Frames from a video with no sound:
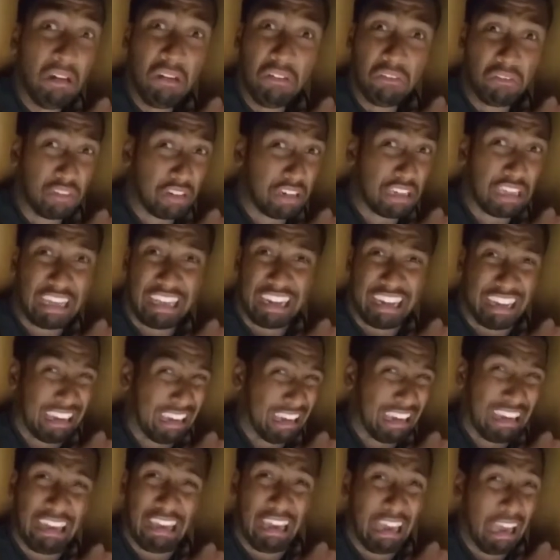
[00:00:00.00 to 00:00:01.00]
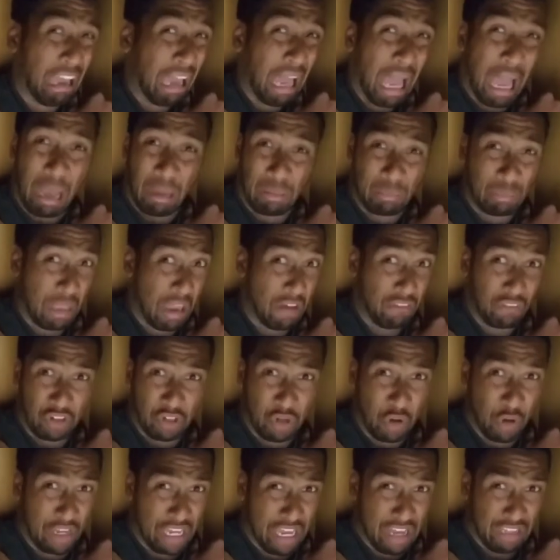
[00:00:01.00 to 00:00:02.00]
Forget it. I'm never
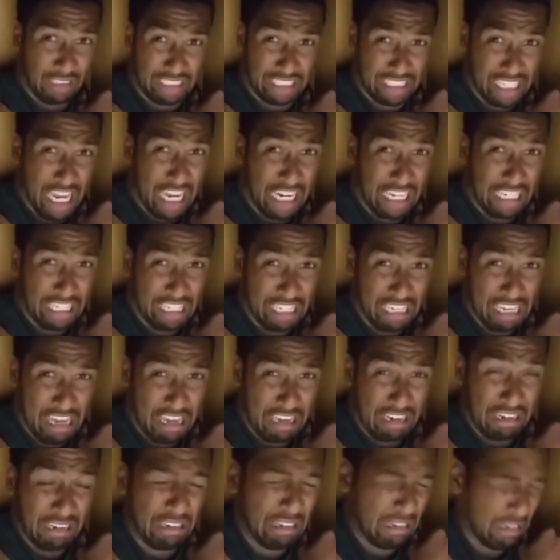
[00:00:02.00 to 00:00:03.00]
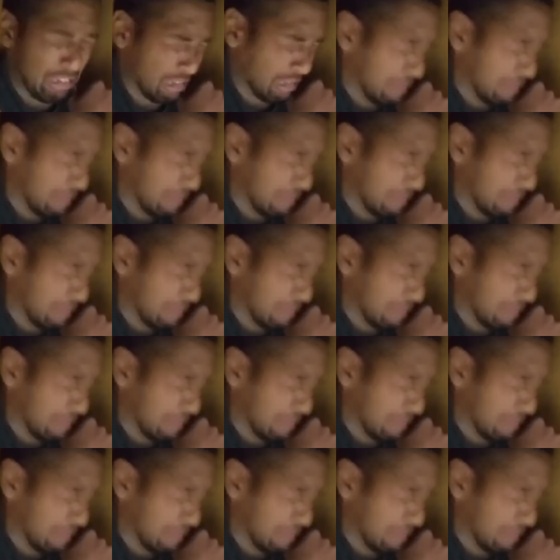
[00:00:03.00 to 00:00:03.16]
going outside again.